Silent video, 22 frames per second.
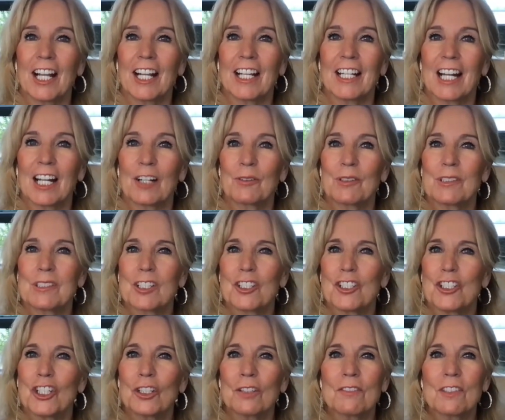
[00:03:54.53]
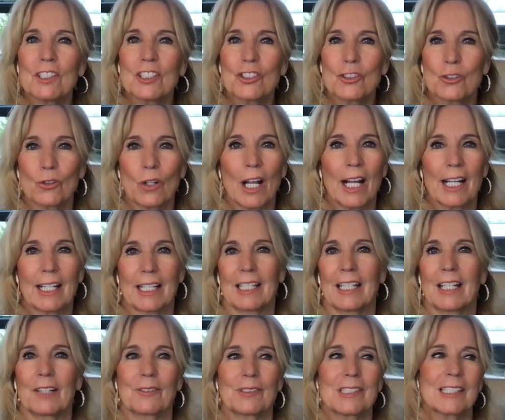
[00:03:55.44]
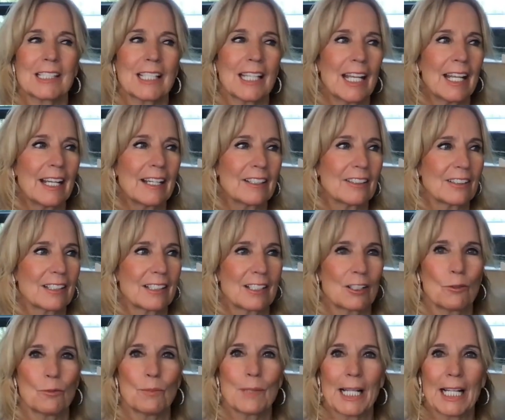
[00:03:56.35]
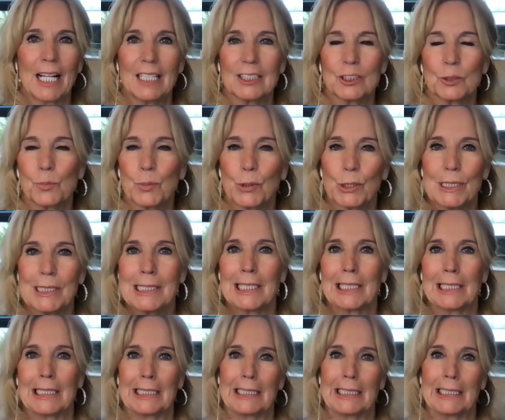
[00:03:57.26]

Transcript: And I was a nervous wreck and I was scared, and oh my gosh, prison,